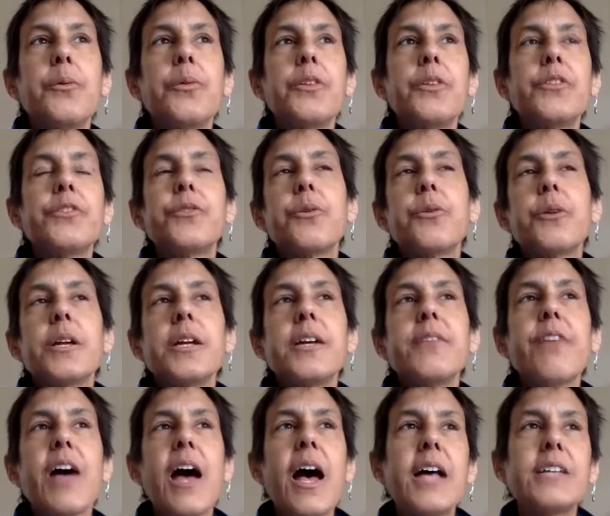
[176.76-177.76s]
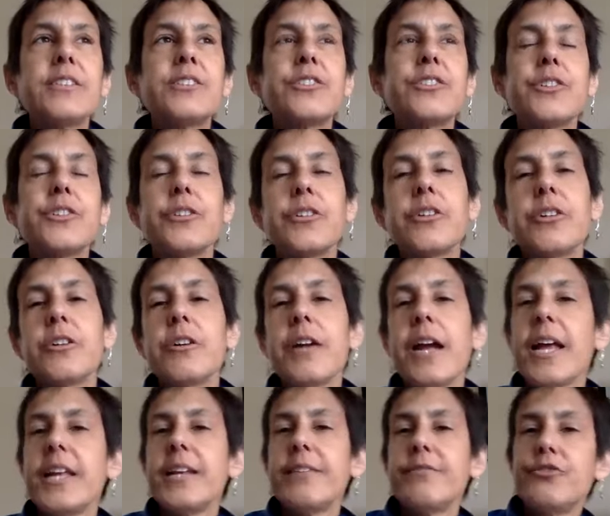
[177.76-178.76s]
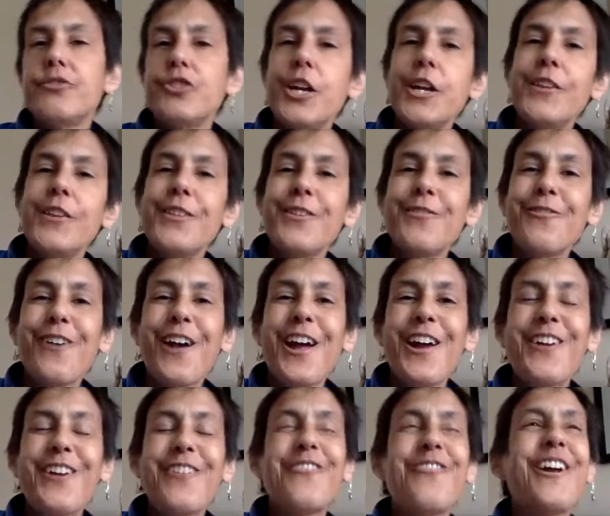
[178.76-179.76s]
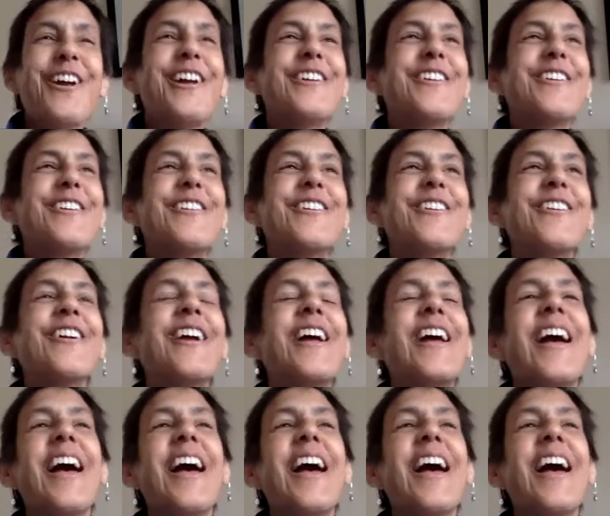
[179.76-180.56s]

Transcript: story of Oscar and of Jane the firefighter